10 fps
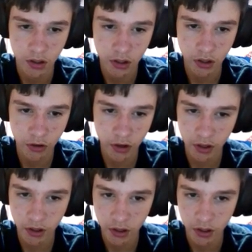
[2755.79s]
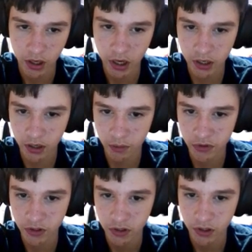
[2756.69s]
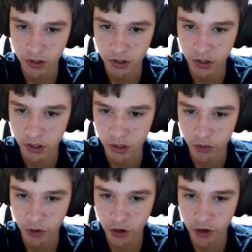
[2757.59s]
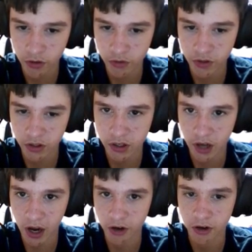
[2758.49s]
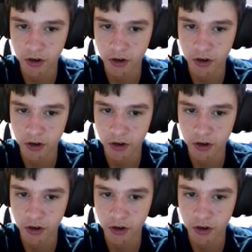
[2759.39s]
You know what? Items. We are using the dagger.